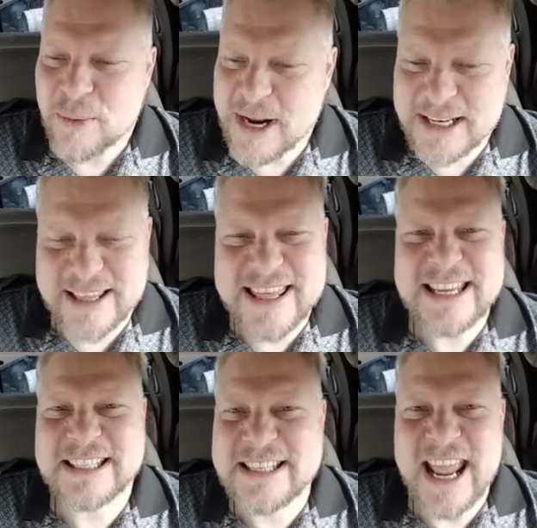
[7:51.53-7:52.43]
Right? To
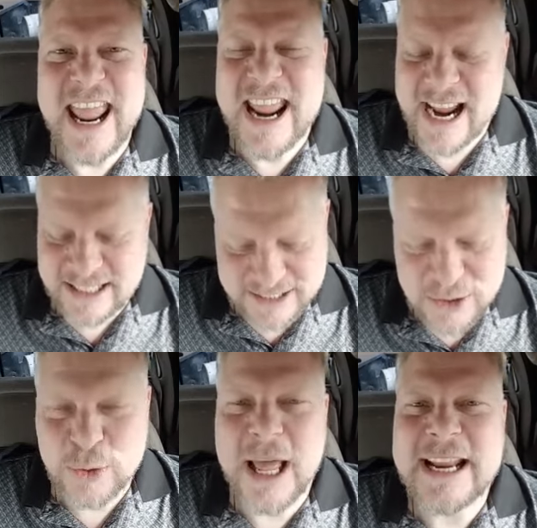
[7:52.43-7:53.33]
this day, I
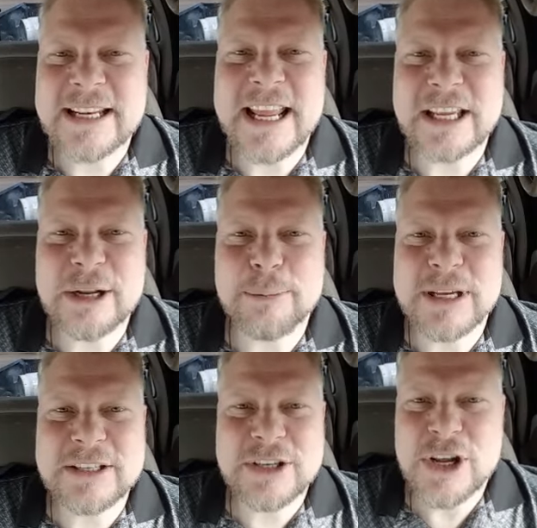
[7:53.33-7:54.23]
still like taking a
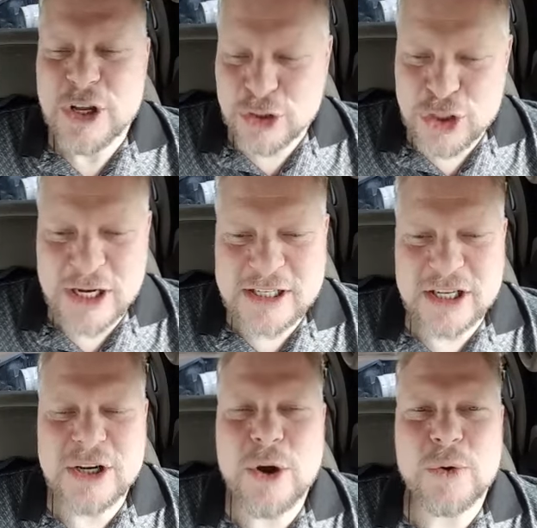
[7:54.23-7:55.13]
piss just
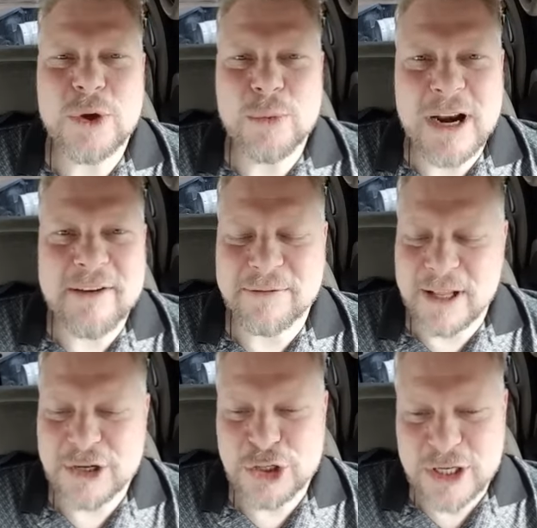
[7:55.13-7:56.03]
to know that when I
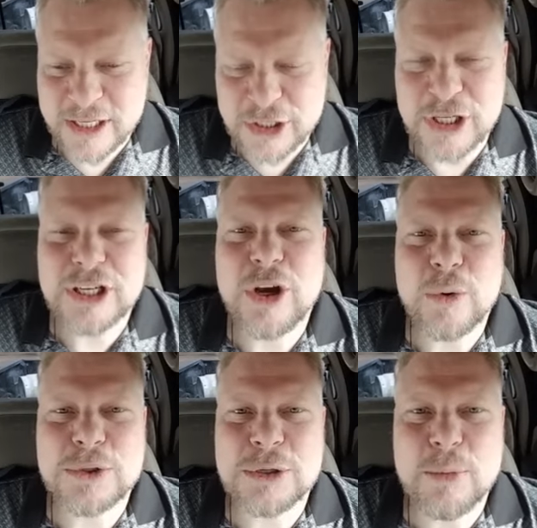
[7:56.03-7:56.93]
flush, it's going to
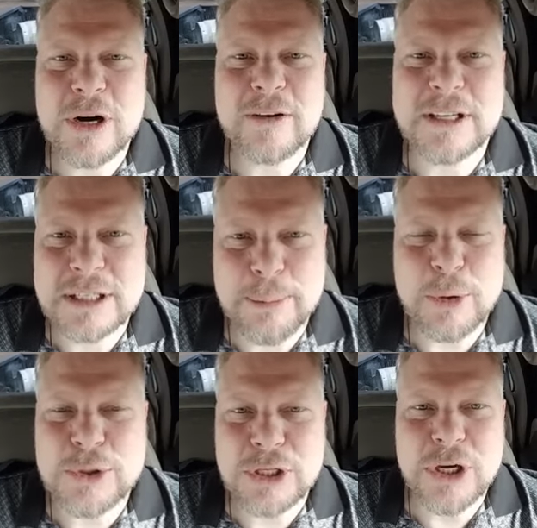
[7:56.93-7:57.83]
go somewhere it's
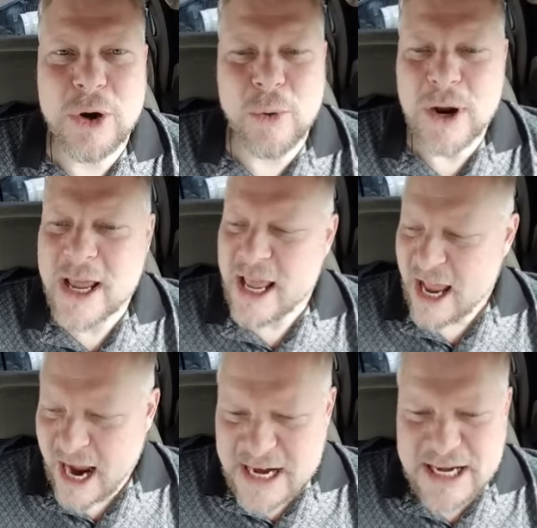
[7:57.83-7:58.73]
supposed to go.
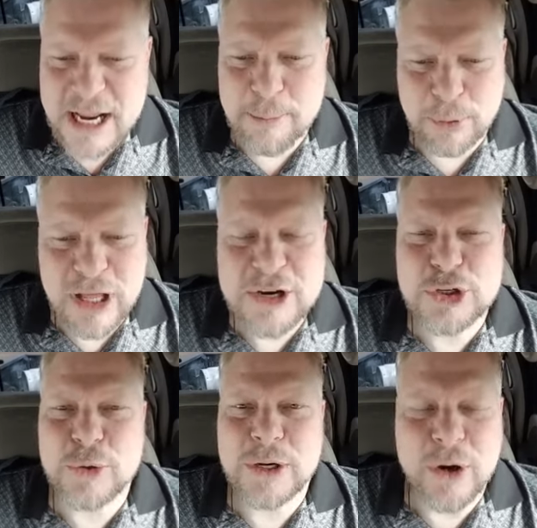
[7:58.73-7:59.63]
I take
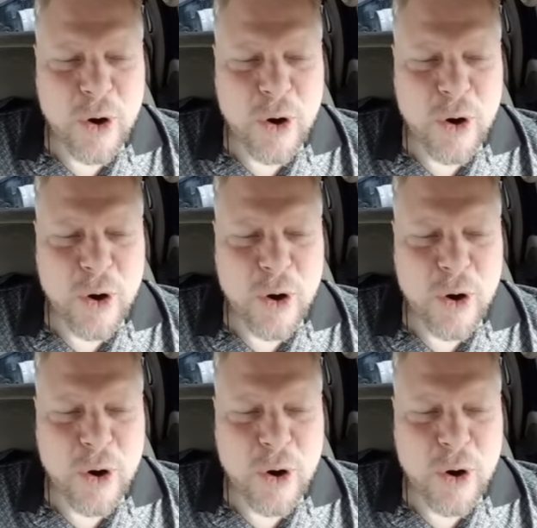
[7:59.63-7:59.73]
pleasure in